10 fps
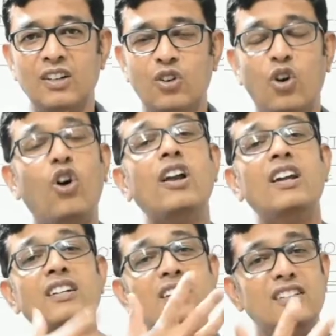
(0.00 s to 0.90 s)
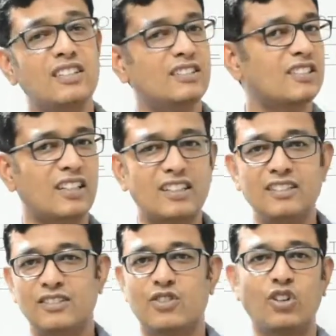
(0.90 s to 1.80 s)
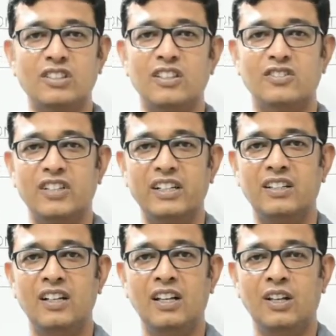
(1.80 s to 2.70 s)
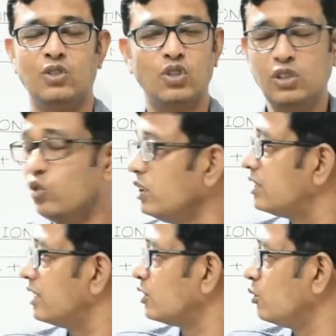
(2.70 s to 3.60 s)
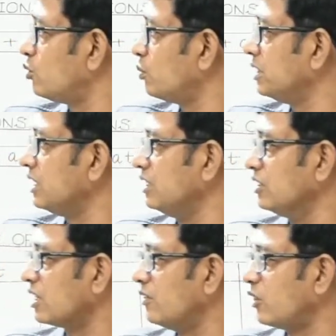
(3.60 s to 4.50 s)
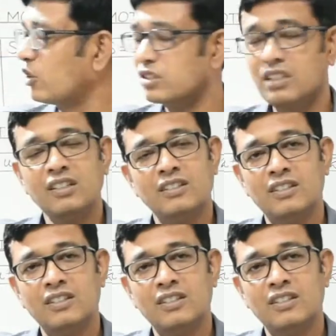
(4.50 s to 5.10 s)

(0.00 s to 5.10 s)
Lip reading: or it decreases at a constant rate. So, U is assumed to be the initial velocity.